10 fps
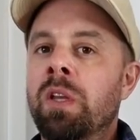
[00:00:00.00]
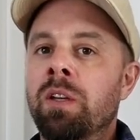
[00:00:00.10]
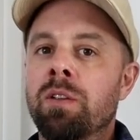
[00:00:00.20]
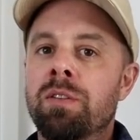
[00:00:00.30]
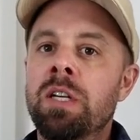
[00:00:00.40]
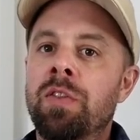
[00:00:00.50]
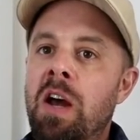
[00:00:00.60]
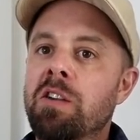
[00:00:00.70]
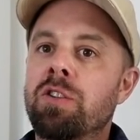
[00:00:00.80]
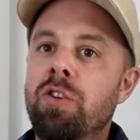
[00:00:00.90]
is get
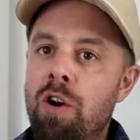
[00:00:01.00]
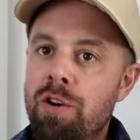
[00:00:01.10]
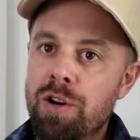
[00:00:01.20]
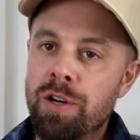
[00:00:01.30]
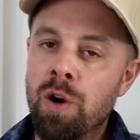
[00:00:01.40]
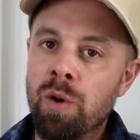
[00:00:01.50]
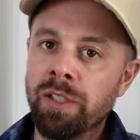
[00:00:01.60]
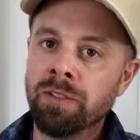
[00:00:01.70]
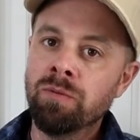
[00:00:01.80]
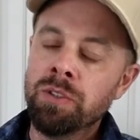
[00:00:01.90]
that starter
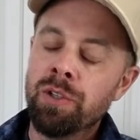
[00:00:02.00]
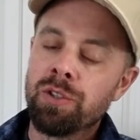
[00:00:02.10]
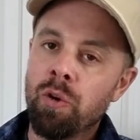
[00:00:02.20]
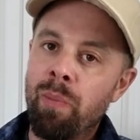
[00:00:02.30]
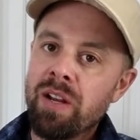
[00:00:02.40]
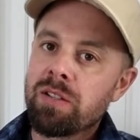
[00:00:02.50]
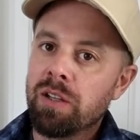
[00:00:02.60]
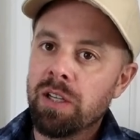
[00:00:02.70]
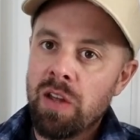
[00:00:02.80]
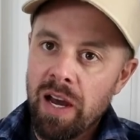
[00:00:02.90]
going. So
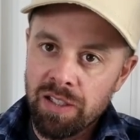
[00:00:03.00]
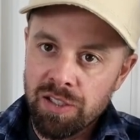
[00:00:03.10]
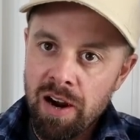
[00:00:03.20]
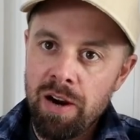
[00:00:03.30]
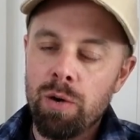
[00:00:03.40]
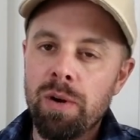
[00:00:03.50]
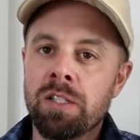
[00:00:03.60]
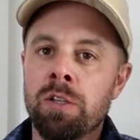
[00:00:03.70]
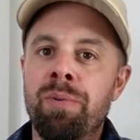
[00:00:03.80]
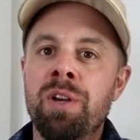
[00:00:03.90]
basically that entire
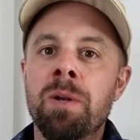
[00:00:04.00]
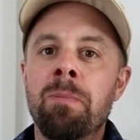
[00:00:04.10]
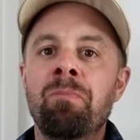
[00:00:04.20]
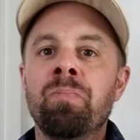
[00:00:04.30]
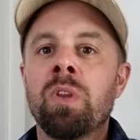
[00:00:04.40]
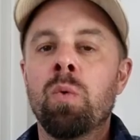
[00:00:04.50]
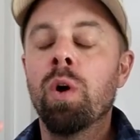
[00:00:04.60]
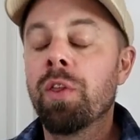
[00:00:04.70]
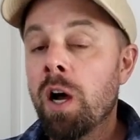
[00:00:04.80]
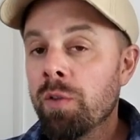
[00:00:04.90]
recipe
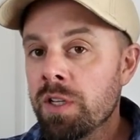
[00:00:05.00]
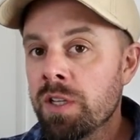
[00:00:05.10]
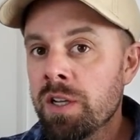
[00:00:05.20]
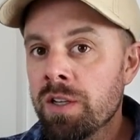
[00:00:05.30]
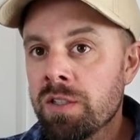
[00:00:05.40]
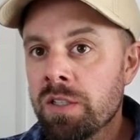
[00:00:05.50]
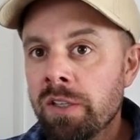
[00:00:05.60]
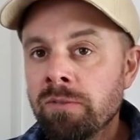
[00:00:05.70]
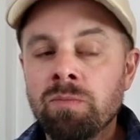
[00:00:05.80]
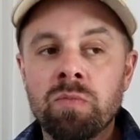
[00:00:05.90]
without the yeast,
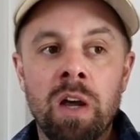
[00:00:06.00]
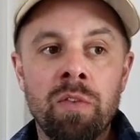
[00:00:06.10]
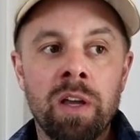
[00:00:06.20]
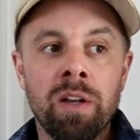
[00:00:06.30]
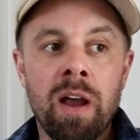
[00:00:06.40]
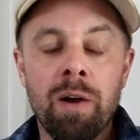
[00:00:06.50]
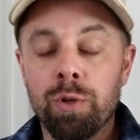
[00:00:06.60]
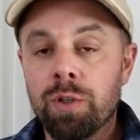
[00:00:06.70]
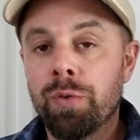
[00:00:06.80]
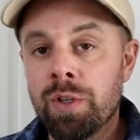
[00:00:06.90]
and then after
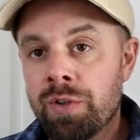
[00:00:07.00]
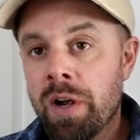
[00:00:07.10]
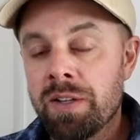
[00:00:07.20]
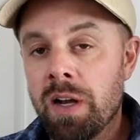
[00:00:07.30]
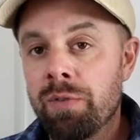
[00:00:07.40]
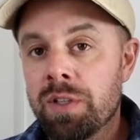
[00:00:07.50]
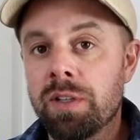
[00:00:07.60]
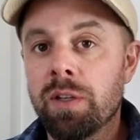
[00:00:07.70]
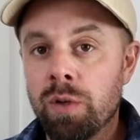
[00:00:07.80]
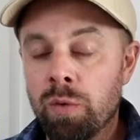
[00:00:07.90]
it's freeze-dried,
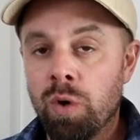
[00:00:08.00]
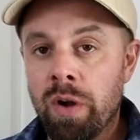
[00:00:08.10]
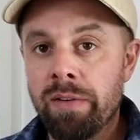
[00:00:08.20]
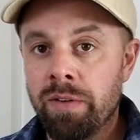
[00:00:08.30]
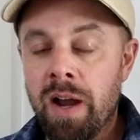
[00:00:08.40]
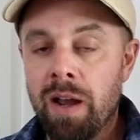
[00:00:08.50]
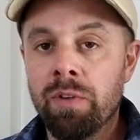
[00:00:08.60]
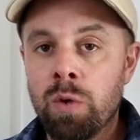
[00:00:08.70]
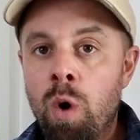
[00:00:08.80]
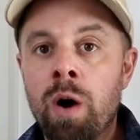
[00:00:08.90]
obviously it will ha- not have
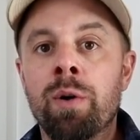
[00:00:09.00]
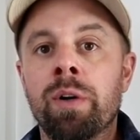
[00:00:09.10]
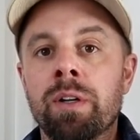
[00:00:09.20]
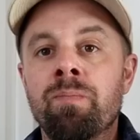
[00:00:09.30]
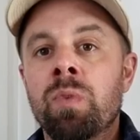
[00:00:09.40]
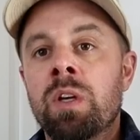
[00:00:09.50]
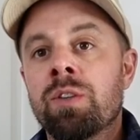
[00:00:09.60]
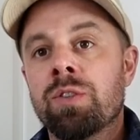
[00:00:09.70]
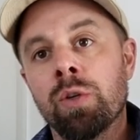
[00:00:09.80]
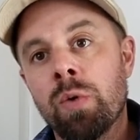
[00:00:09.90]
any water in it.
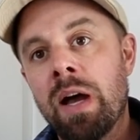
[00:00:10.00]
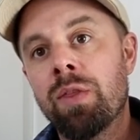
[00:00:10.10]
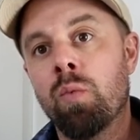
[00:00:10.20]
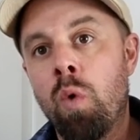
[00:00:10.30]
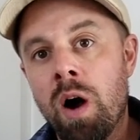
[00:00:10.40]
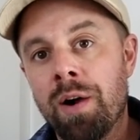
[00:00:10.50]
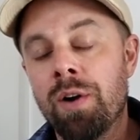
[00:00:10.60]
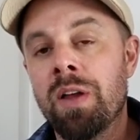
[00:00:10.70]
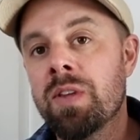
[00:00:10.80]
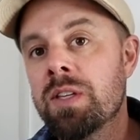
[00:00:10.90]
So you add the water
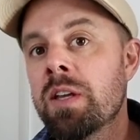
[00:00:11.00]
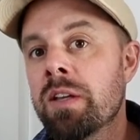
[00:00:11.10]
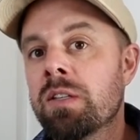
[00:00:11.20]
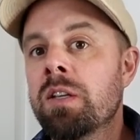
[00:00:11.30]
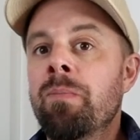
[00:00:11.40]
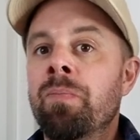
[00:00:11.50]
and the yeast